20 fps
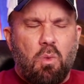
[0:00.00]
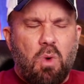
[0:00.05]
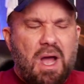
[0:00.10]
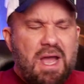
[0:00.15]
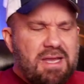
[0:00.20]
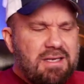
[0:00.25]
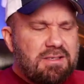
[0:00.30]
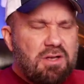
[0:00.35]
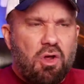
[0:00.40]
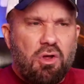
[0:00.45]

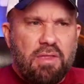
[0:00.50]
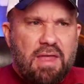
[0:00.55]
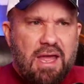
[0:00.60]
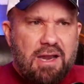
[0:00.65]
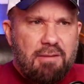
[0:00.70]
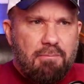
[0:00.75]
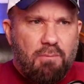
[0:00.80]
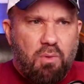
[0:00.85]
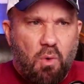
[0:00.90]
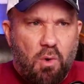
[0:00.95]
Why is all
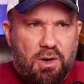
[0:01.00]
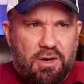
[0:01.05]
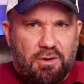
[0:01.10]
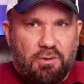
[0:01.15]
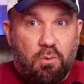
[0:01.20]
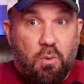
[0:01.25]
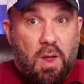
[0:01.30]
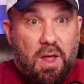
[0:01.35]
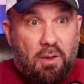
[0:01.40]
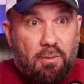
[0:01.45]
that
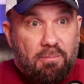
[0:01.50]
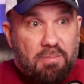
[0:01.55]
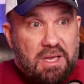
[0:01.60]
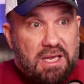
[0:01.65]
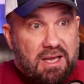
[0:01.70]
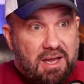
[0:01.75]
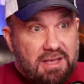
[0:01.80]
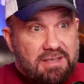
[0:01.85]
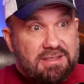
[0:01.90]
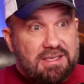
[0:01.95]
important? Well,
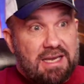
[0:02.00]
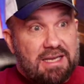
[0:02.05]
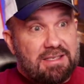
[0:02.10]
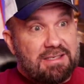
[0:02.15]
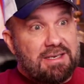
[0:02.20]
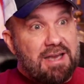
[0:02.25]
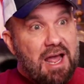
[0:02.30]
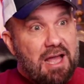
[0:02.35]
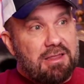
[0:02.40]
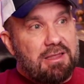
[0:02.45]
because
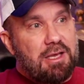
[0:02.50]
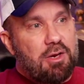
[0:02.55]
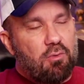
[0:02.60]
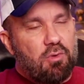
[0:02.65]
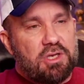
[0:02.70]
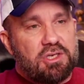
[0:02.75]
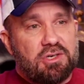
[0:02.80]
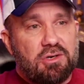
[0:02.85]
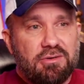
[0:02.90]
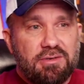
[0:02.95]
it's not the
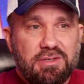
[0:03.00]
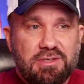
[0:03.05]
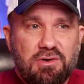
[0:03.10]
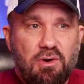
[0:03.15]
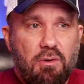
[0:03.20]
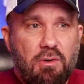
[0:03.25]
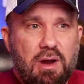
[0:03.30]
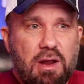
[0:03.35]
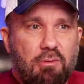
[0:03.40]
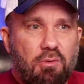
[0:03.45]
original
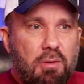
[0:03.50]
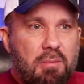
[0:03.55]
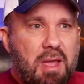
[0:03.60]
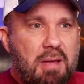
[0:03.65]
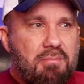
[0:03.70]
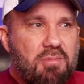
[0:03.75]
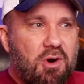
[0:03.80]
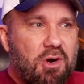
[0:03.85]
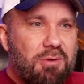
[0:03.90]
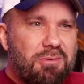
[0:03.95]
story.
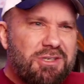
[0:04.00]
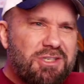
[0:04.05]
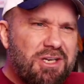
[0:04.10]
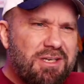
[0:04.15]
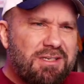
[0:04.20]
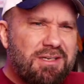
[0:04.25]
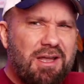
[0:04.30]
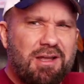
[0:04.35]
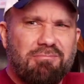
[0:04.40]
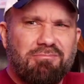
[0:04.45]
Remember, it was
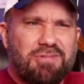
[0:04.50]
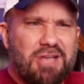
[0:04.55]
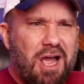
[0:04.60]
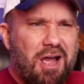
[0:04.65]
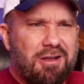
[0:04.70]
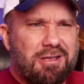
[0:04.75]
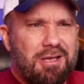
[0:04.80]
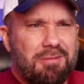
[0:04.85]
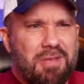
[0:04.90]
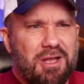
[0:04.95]
just a
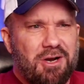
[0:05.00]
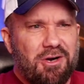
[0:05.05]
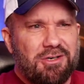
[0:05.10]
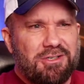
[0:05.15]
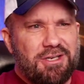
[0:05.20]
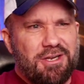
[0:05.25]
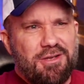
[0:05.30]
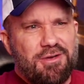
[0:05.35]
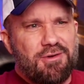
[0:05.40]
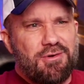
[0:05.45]
document or
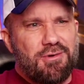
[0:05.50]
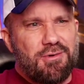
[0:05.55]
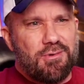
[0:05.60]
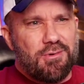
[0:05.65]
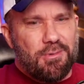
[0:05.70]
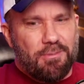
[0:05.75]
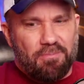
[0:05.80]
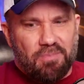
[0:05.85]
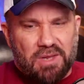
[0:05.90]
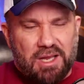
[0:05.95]

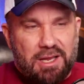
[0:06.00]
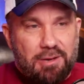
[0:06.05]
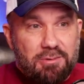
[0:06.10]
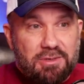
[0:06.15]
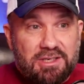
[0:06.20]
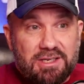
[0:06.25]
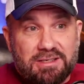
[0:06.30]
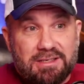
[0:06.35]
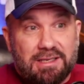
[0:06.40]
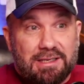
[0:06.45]
two. It
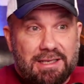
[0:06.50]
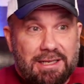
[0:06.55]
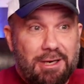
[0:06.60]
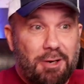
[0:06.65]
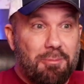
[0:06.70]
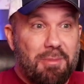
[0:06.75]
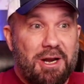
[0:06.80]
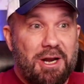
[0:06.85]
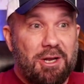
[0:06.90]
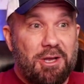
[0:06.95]
was just a
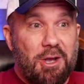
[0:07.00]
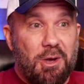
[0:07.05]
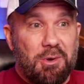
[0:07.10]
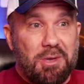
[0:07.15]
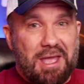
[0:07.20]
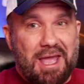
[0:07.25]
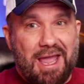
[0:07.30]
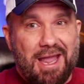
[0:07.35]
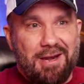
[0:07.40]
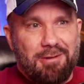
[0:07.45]
little bit of
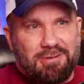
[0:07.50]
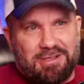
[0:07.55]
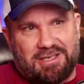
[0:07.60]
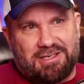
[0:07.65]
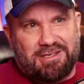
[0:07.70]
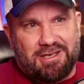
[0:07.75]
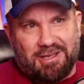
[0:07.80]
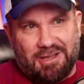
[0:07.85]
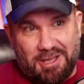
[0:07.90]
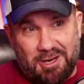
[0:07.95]
cocaine. It was
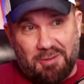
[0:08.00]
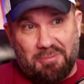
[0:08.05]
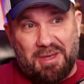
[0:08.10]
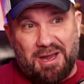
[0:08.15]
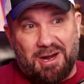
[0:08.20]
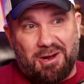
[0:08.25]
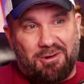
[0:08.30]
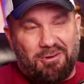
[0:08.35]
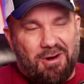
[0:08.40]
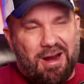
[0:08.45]
just a little
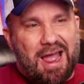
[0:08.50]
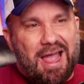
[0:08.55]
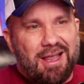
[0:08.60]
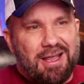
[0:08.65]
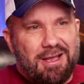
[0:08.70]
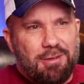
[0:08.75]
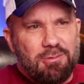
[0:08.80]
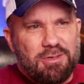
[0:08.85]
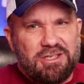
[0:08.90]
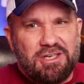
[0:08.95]
bit of
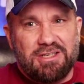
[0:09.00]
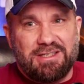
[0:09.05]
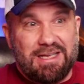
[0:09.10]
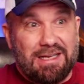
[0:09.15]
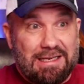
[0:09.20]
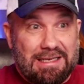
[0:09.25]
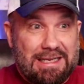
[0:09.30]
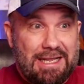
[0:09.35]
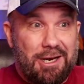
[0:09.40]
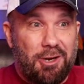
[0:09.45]
crack. It was
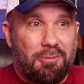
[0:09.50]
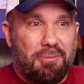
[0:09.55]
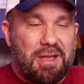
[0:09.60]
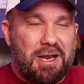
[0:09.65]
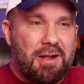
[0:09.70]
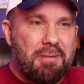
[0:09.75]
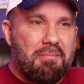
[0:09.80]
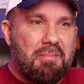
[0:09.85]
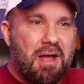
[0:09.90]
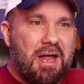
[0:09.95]
just a little
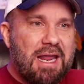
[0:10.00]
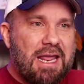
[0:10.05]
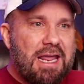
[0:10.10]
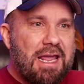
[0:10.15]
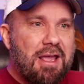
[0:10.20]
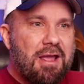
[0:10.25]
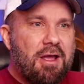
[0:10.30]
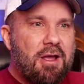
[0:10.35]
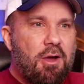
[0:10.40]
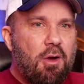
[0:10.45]
bit of
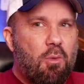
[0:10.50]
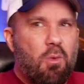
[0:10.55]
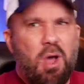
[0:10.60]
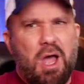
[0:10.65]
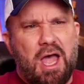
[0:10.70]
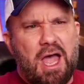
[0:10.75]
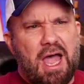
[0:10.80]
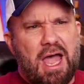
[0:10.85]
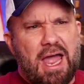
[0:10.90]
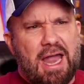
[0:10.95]
money.
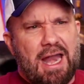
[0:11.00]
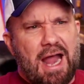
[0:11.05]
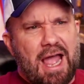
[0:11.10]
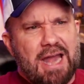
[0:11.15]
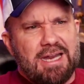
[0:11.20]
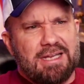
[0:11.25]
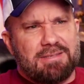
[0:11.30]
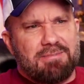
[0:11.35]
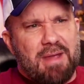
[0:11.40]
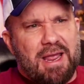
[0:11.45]
What?
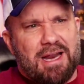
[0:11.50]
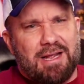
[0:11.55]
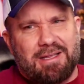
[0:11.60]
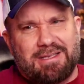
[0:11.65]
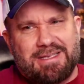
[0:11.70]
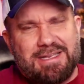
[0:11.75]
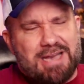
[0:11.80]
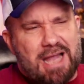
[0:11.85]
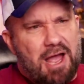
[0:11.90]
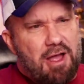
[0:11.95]
I just made
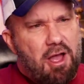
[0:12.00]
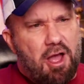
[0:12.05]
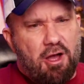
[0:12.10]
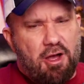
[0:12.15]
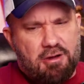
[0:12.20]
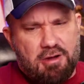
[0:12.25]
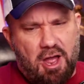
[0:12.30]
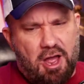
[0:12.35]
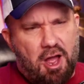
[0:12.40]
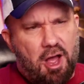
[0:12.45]

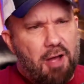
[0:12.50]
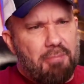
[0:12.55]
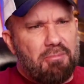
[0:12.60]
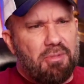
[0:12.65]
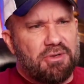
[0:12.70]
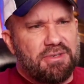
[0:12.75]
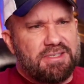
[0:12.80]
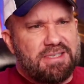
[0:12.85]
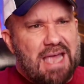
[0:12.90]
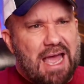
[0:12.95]
a
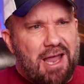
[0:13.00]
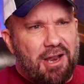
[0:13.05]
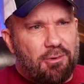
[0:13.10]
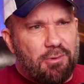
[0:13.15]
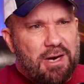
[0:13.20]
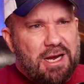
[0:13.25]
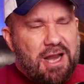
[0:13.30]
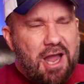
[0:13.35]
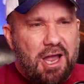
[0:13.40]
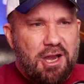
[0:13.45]
humble
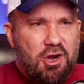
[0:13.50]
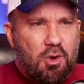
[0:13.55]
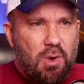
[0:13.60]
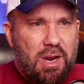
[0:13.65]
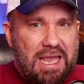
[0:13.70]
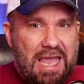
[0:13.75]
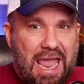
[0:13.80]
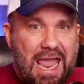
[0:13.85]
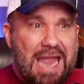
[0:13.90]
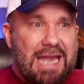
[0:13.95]
salary, not
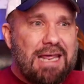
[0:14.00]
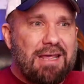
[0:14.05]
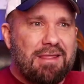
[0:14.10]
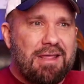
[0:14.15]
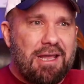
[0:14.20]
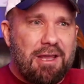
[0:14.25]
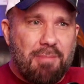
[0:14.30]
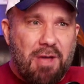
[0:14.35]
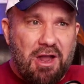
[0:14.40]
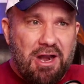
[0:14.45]
knowing
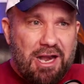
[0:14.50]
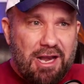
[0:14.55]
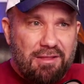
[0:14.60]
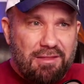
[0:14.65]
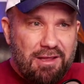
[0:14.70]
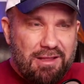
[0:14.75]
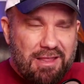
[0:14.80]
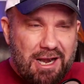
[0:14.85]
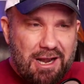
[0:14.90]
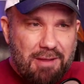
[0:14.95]
anything about
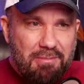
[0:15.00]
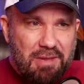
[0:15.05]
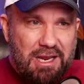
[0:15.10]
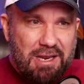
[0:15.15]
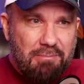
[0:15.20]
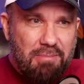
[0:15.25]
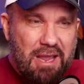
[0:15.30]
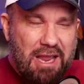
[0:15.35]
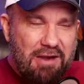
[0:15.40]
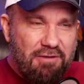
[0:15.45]
anything that I'm
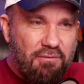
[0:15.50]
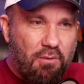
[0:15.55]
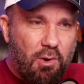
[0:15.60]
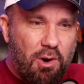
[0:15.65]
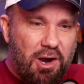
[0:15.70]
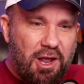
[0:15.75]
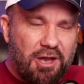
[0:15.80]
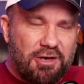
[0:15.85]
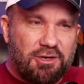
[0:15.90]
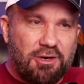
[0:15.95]
being paid
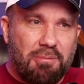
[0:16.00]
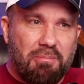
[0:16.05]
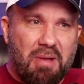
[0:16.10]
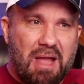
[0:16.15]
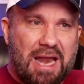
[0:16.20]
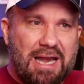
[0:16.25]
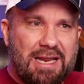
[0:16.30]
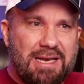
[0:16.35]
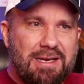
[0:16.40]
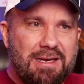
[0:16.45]
for, Hunter
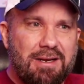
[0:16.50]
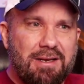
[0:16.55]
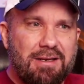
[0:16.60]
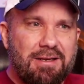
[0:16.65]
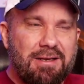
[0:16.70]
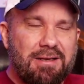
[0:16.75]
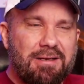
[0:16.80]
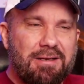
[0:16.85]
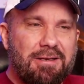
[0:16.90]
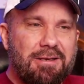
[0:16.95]
Biden.
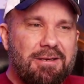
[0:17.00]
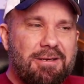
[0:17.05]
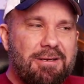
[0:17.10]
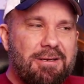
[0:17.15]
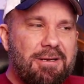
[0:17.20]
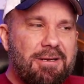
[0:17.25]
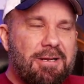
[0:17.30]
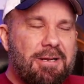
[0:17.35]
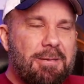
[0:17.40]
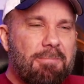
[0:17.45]

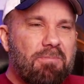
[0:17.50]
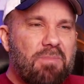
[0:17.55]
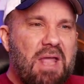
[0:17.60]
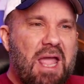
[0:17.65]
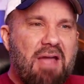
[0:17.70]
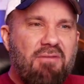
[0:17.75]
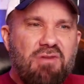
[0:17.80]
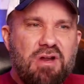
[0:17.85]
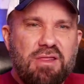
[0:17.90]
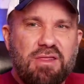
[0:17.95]

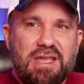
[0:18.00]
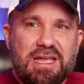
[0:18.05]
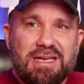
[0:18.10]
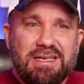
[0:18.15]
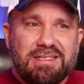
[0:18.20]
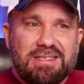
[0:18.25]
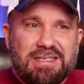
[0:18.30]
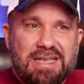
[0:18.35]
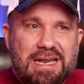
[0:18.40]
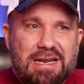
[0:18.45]

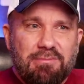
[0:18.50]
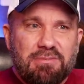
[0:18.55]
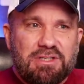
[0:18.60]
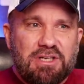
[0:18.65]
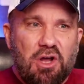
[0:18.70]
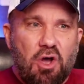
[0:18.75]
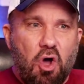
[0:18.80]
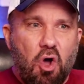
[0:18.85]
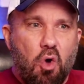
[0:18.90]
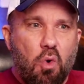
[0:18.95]
Everything seems
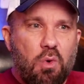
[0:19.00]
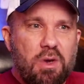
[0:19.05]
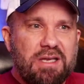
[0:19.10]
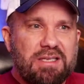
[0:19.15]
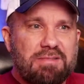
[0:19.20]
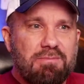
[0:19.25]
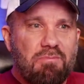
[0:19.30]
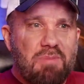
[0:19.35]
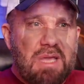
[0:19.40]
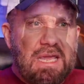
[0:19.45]
to always